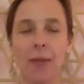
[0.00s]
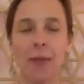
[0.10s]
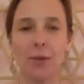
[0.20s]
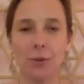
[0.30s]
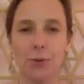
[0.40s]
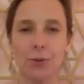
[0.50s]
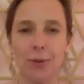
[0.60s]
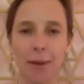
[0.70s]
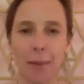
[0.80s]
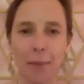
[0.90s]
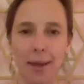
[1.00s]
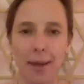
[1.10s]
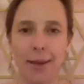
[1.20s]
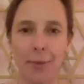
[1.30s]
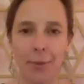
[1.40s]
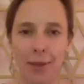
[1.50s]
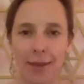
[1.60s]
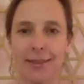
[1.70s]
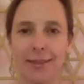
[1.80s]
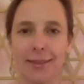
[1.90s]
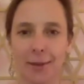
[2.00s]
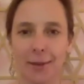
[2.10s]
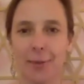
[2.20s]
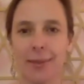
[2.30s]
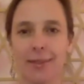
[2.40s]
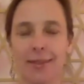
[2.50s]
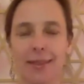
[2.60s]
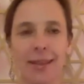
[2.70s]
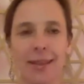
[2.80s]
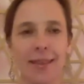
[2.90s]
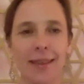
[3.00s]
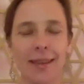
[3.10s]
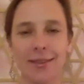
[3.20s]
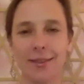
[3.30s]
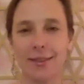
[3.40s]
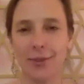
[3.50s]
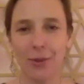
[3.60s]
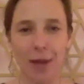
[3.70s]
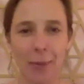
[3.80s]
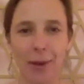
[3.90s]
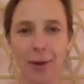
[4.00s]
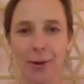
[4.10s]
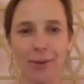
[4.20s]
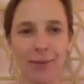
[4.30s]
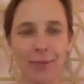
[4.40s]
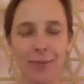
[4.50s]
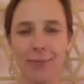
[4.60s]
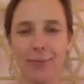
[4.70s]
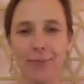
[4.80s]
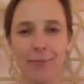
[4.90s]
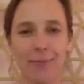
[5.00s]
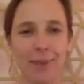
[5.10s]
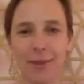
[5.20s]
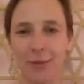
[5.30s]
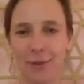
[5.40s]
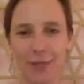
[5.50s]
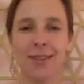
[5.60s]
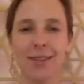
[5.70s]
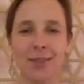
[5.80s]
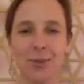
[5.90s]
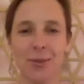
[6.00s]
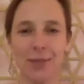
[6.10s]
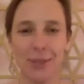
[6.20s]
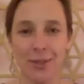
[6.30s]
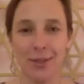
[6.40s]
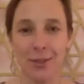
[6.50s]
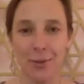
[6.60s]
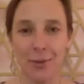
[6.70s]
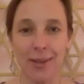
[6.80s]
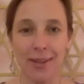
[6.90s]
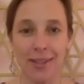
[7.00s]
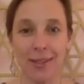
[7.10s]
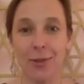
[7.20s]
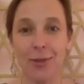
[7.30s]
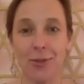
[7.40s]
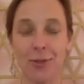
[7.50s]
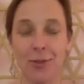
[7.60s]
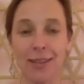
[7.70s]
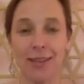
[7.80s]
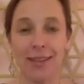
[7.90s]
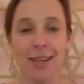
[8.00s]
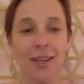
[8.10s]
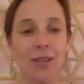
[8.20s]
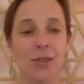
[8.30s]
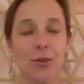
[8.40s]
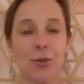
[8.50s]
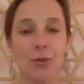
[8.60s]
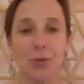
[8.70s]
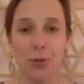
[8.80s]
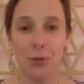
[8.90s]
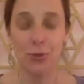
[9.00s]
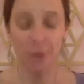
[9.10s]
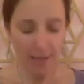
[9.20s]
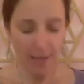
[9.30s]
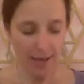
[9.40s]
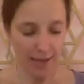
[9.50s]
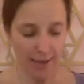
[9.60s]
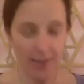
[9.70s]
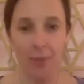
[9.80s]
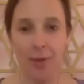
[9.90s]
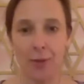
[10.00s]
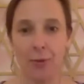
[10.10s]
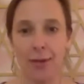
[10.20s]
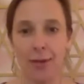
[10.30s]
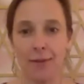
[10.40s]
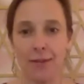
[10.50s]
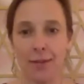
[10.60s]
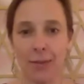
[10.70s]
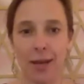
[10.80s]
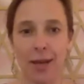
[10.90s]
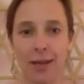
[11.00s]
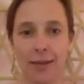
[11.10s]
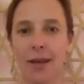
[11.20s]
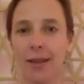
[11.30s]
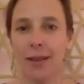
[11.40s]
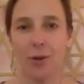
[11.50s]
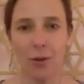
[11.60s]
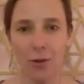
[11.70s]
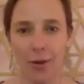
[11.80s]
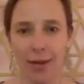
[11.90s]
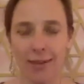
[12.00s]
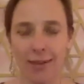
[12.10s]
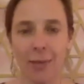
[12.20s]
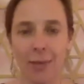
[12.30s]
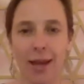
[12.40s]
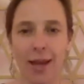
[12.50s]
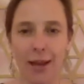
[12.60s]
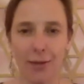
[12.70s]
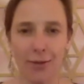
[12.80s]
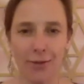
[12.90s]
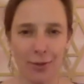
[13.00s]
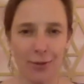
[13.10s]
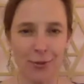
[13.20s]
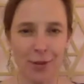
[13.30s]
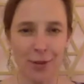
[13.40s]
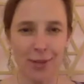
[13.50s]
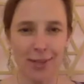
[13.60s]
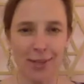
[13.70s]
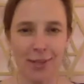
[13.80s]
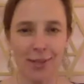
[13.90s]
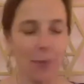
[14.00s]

Do not buy a plastic compass. They crap out by the first day. So it turns into about a single use plastic. So do get a metal one of some kinds. They're all great, but I have certain recommendations.